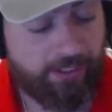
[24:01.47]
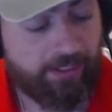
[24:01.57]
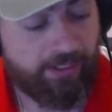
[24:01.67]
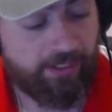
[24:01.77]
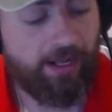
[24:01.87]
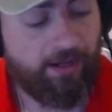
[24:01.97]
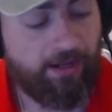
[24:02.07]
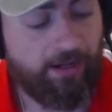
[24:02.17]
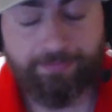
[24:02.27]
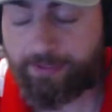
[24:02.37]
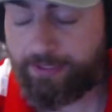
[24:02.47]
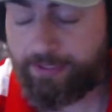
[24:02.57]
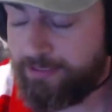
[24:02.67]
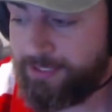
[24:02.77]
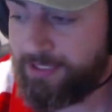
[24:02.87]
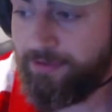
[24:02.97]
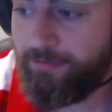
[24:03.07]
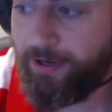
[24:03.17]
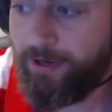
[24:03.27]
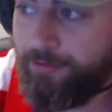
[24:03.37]
some stuff I've
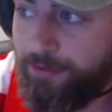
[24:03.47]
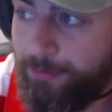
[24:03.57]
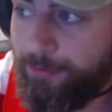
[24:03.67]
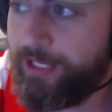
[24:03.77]
read over the week.